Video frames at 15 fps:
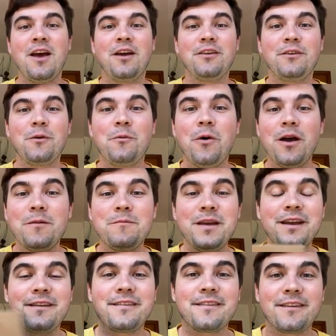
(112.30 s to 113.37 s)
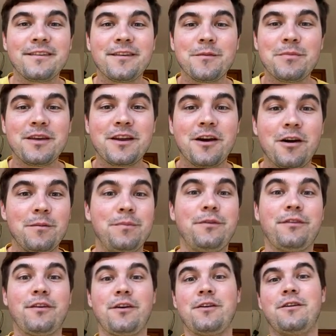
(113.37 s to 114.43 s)
So what makes something
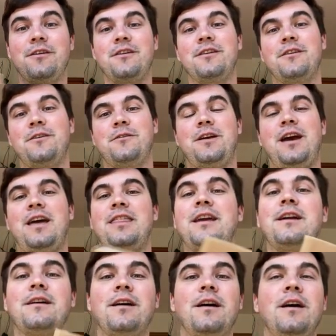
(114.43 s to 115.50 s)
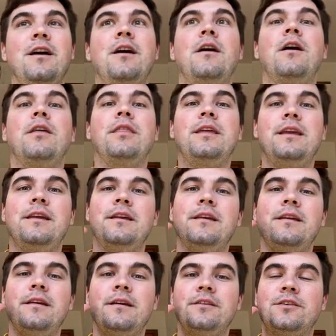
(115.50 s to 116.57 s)
absurd? Okay, I think
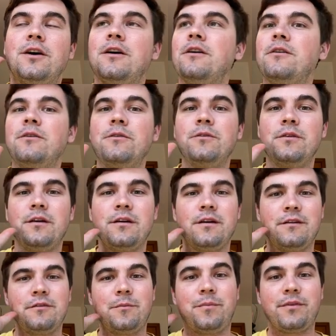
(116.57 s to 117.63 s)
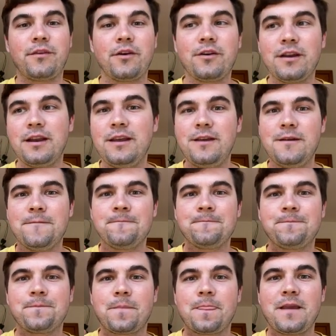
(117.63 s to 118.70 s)
the tone of absurdity
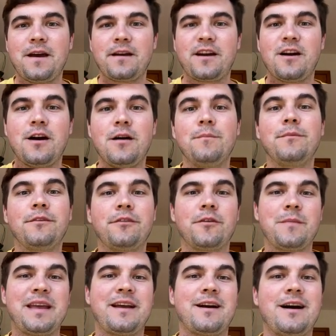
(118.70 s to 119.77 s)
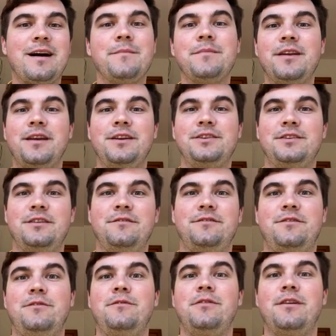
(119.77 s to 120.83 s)
comes from a combination of
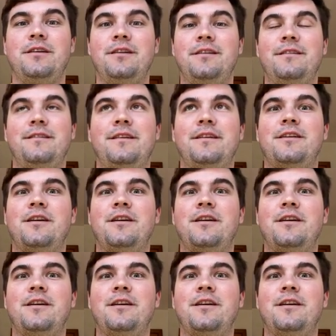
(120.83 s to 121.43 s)
two things. It